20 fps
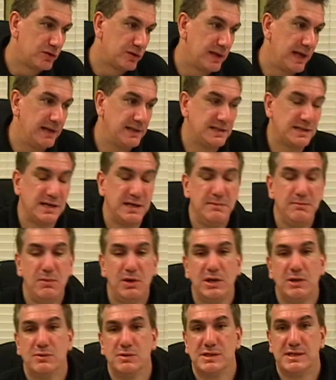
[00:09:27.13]
that same
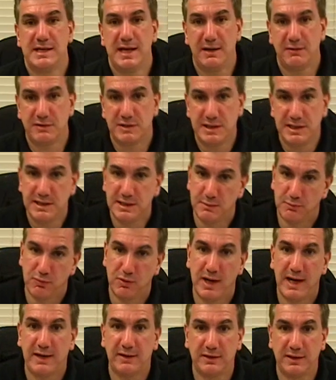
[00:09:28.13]
money was guaranteed to
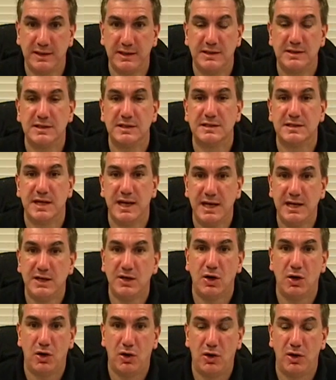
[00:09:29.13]
Bradley to
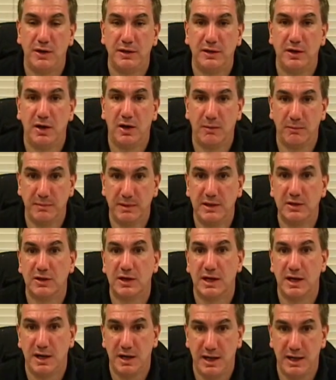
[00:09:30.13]
take on Amir
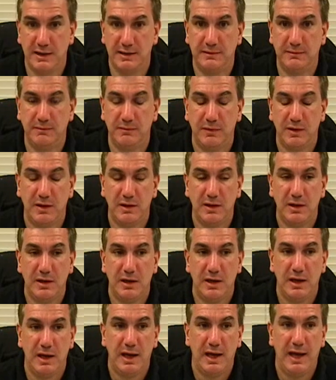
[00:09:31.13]
Khan.
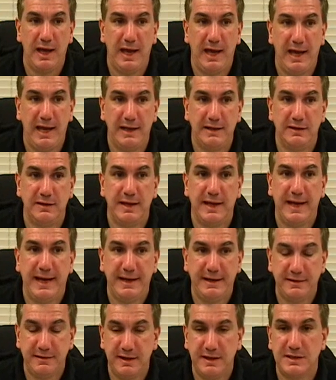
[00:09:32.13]
And they
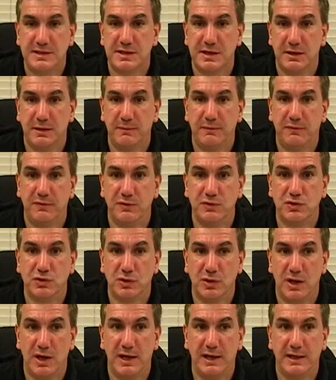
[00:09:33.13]
had a date set up for
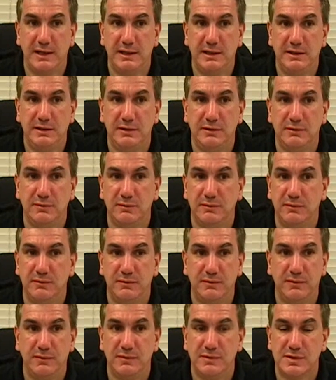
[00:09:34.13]
July
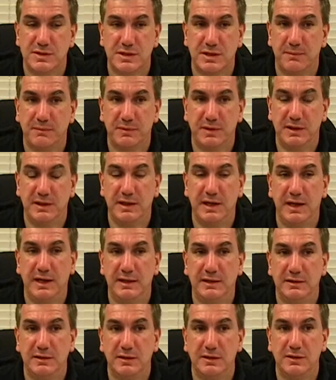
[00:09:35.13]
something,
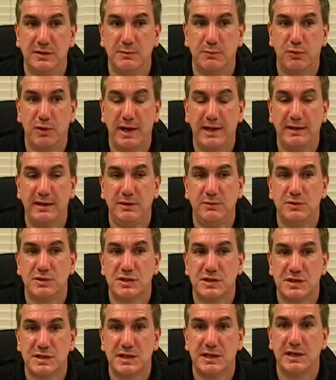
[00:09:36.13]
and Bradley
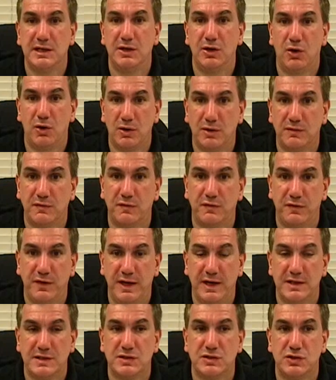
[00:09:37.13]
was sticking hard and
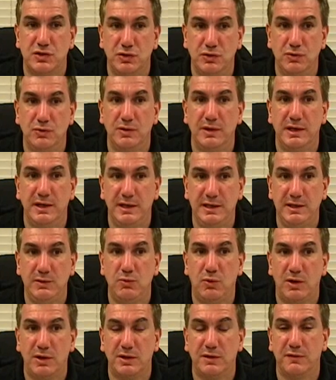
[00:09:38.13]
fast to he
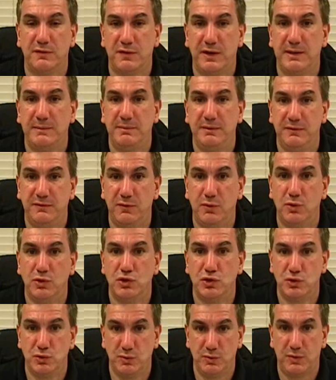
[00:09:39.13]
wanted to fight before
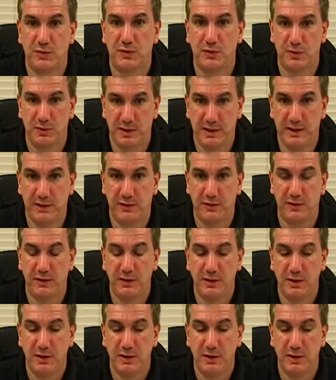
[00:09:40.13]
June 30th.